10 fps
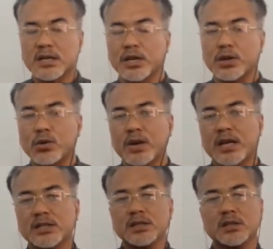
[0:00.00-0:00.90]

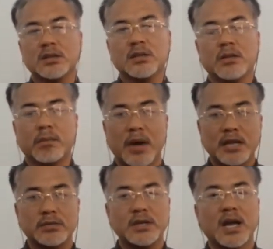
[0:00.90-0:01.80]
recognizing
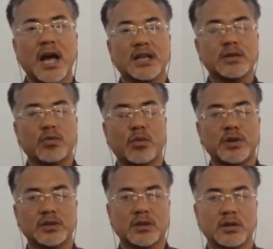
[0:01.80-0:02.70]
management as a profession.